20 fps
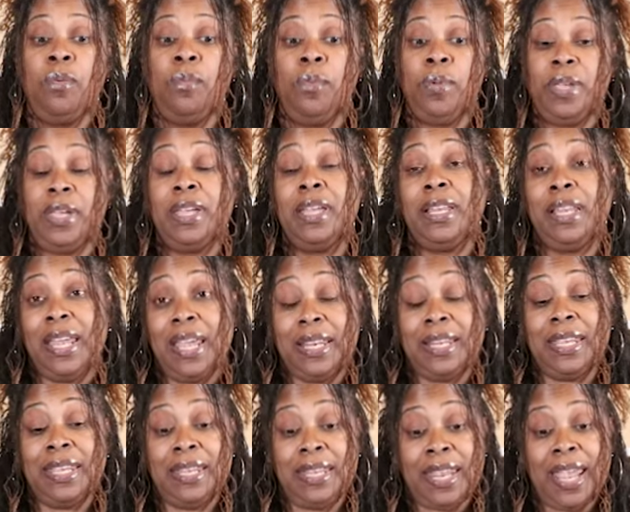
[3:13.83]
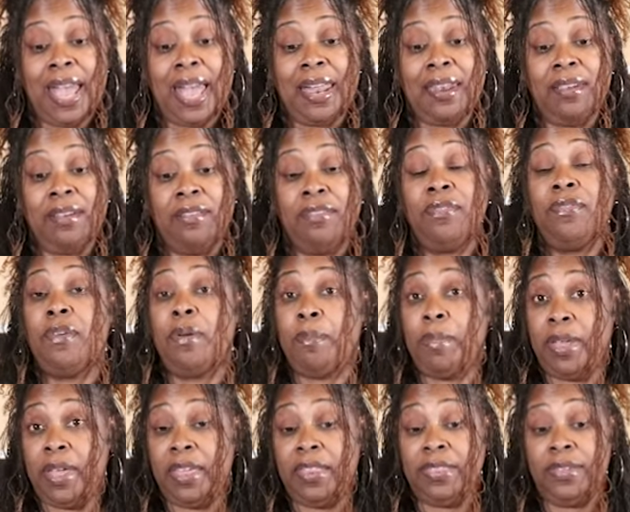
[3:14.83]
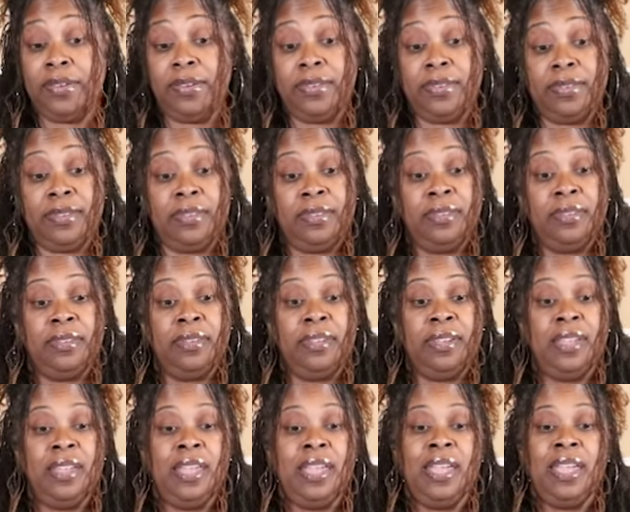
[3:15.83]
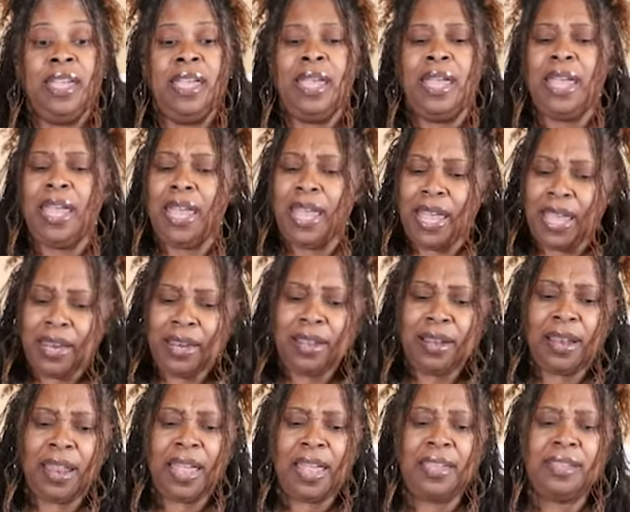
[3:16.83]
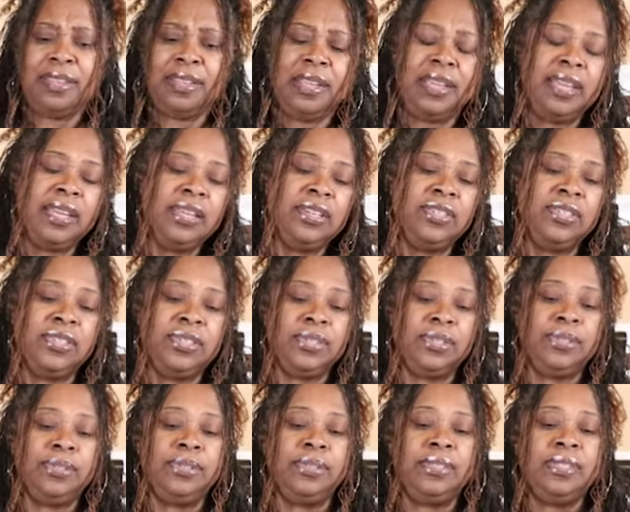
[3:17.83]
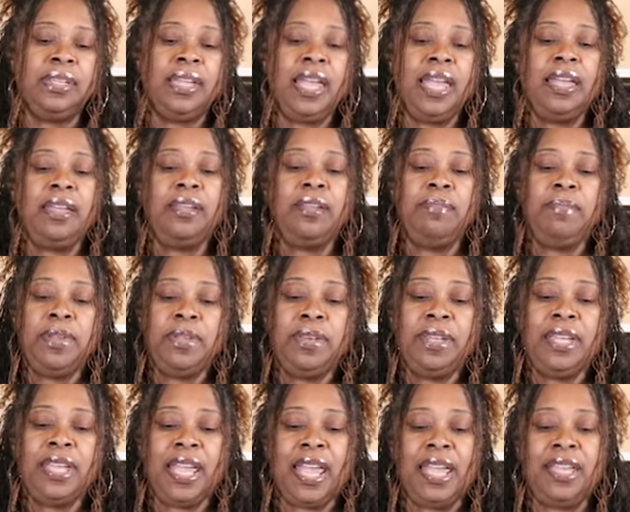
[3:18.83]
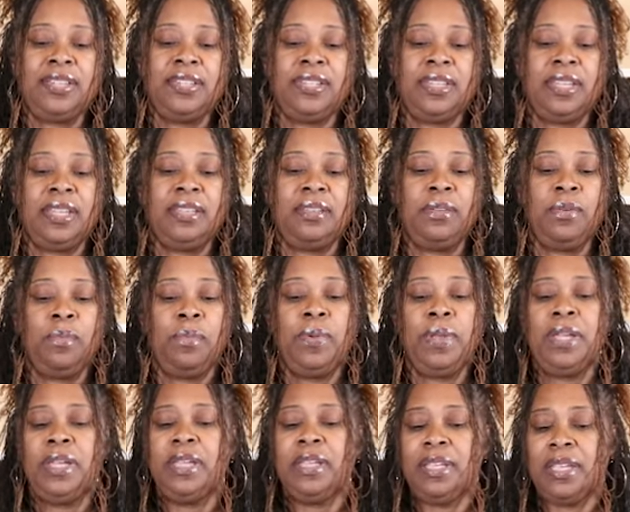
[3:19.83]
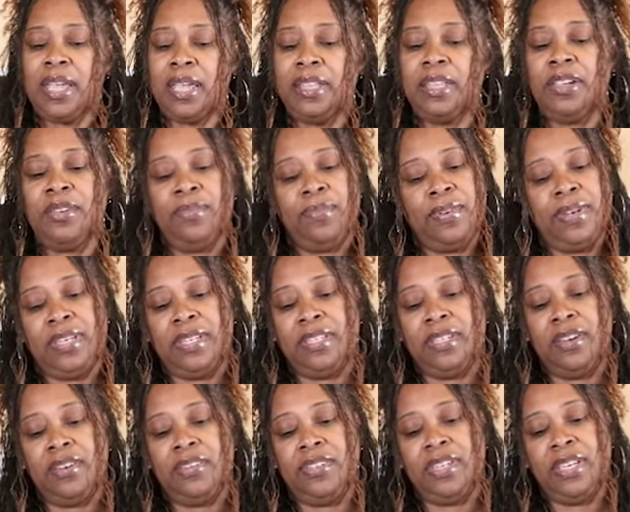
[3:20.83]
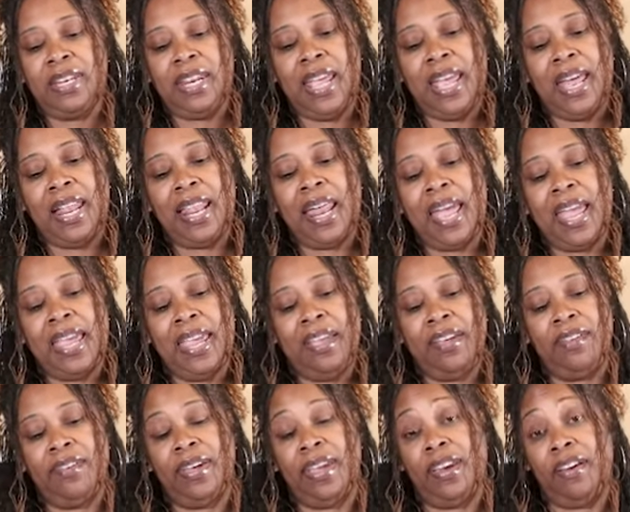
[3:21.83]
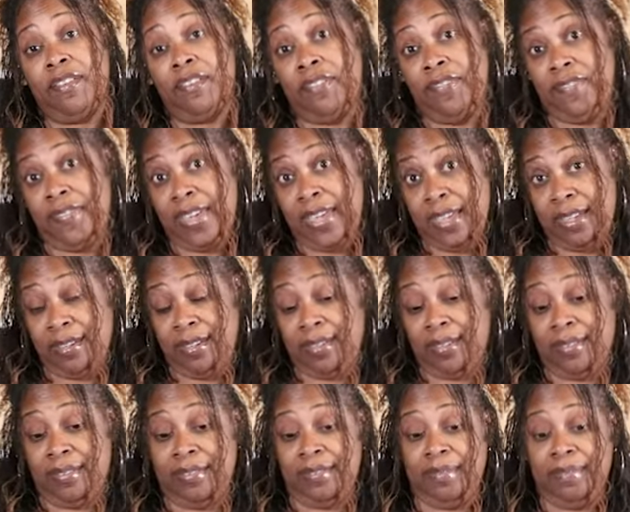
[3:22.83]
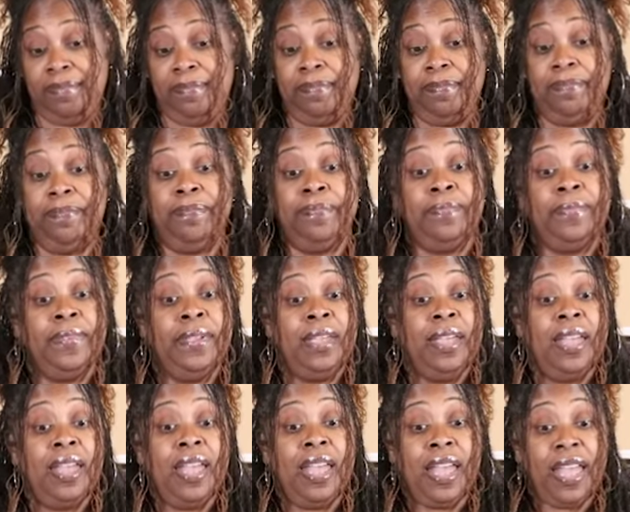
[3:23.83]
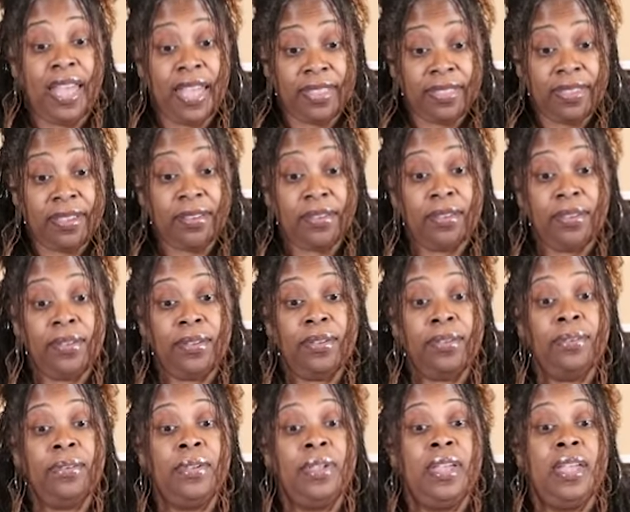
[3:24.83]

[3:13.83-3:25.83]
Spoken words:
when collecting data from others. Analyze the issues in communication when conducting research in allied healthcare field. Ethical